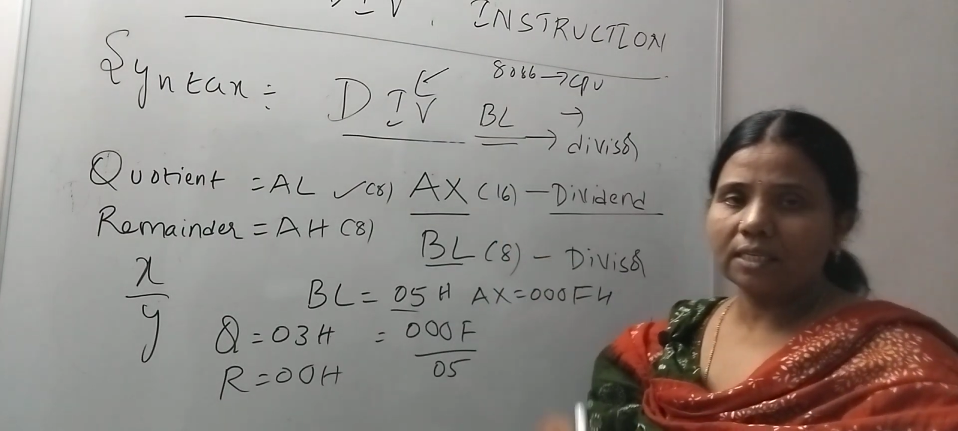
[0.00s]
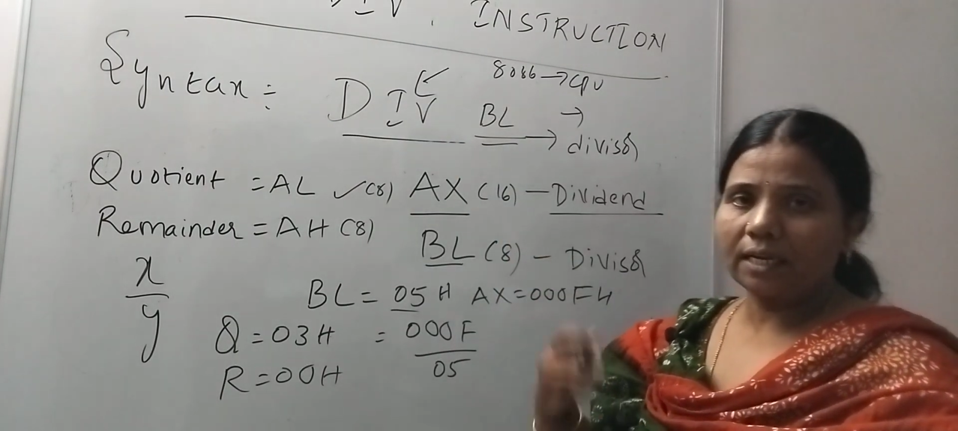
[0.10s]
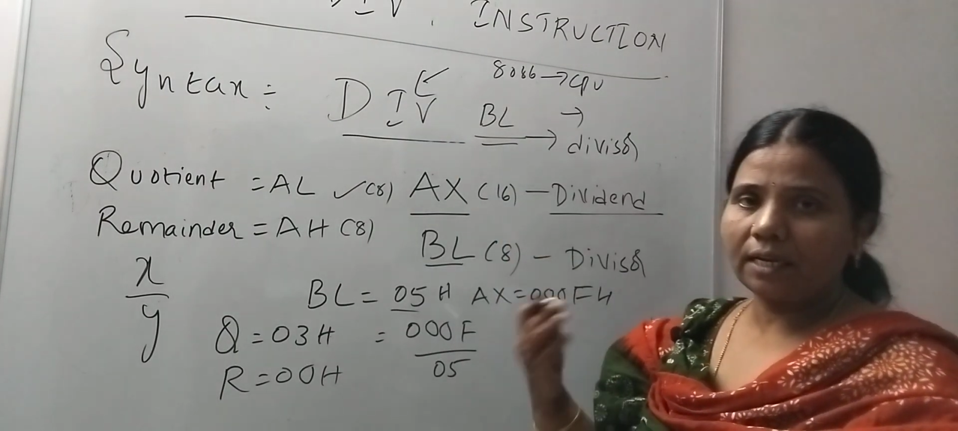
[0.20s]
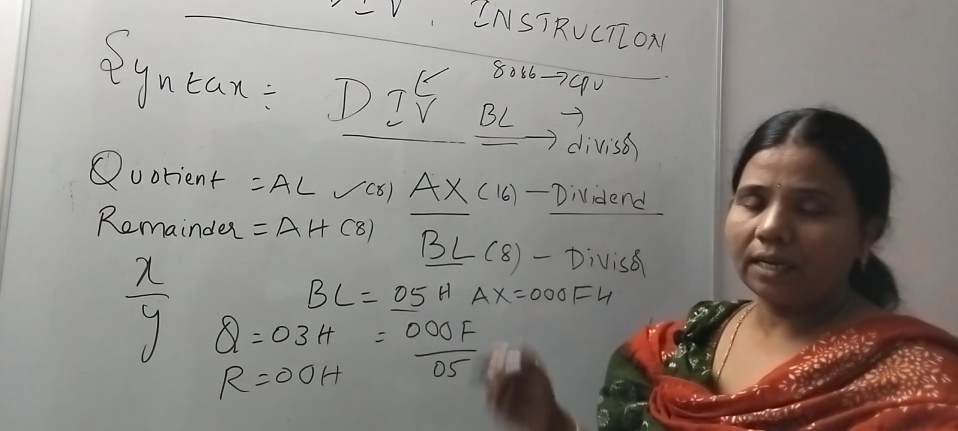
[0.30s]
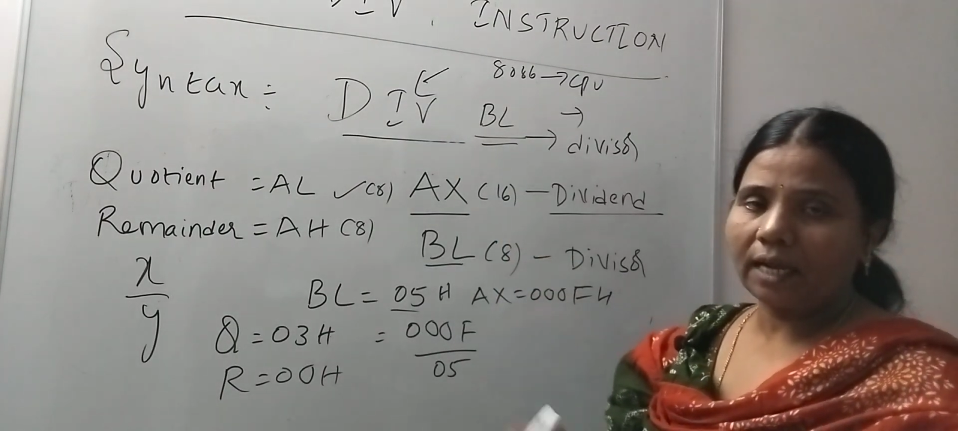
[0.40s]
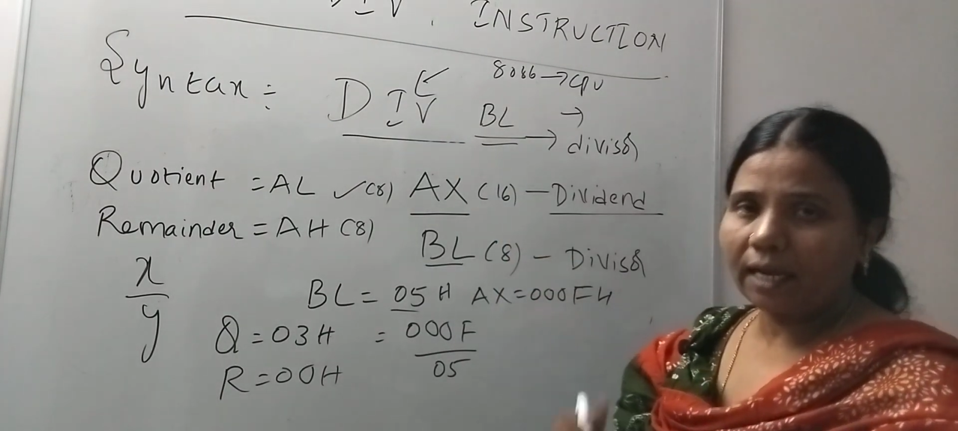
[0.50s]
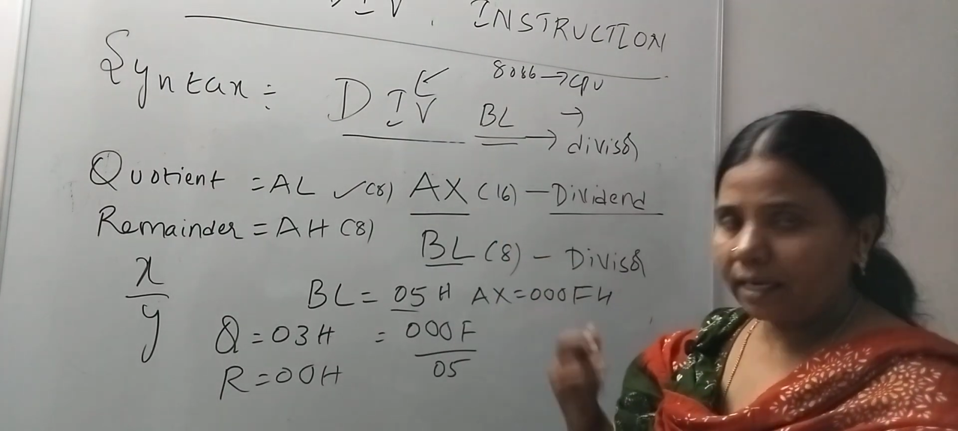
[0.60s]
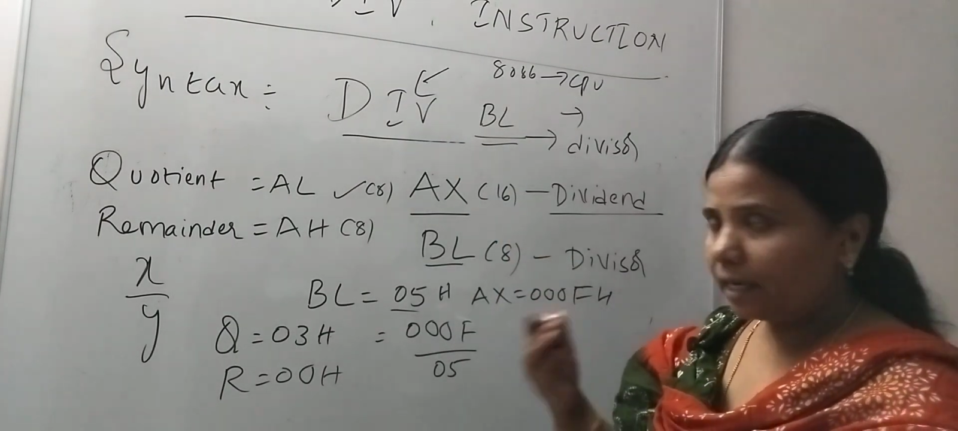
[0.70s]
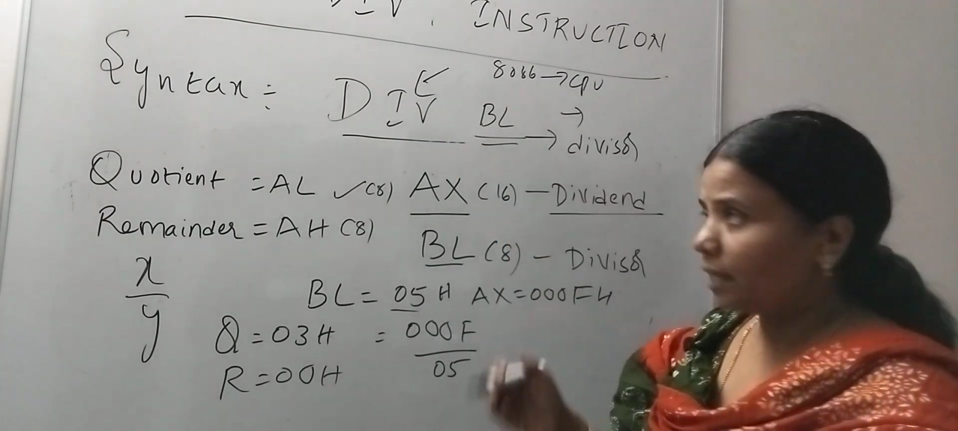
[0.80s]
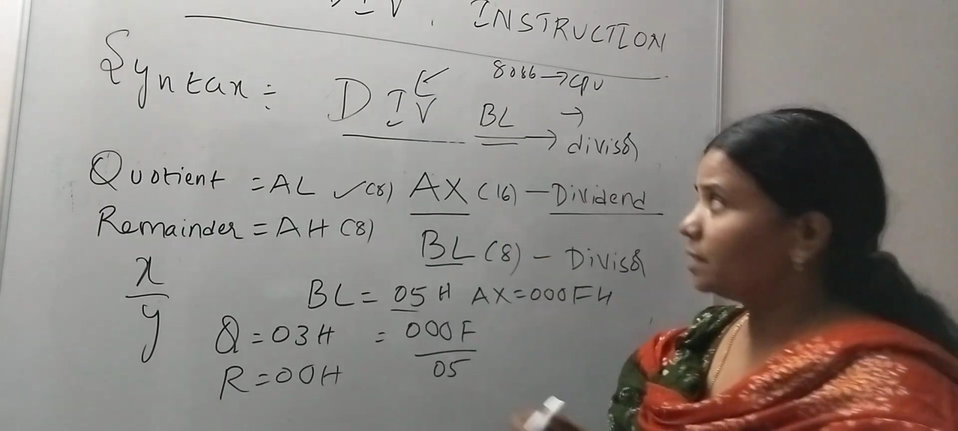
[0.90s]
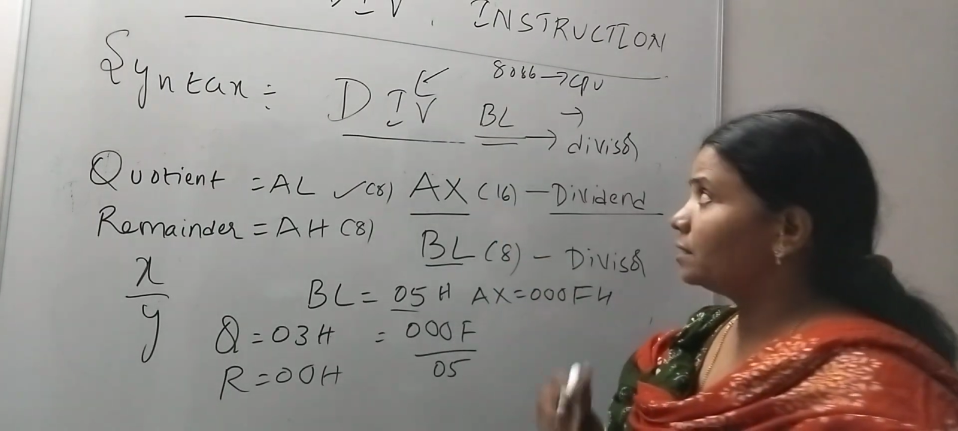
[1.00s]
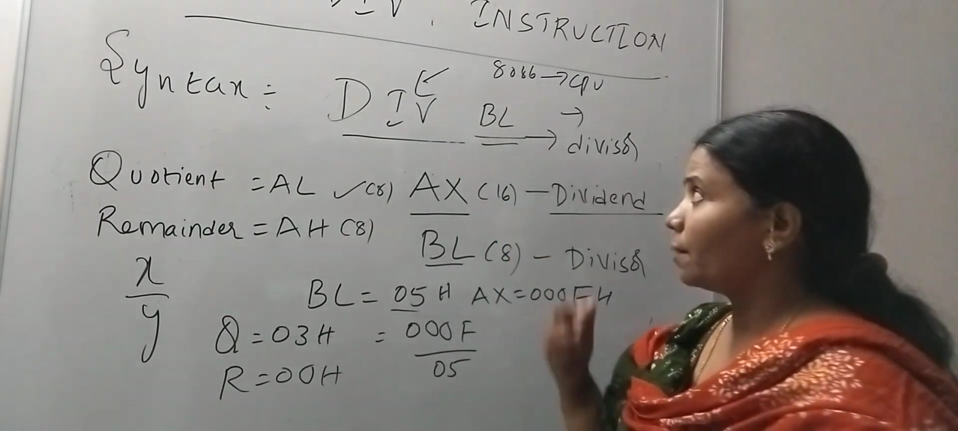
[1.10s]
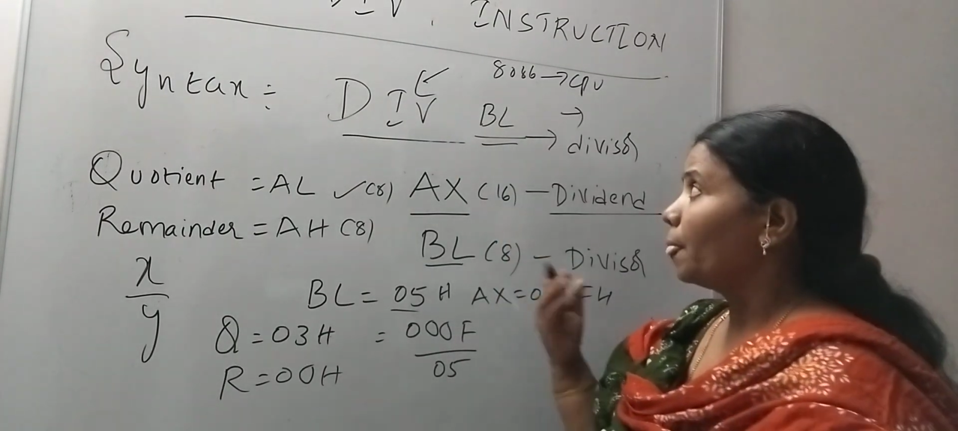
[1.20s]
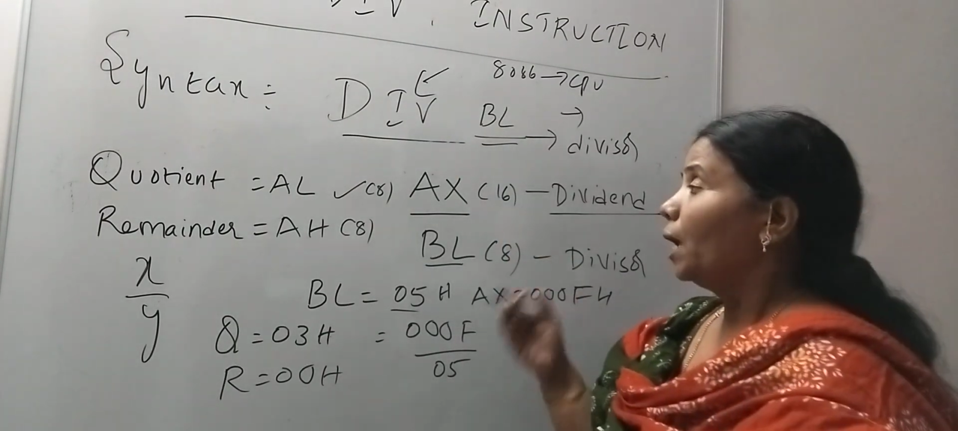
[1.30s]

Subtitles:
and it is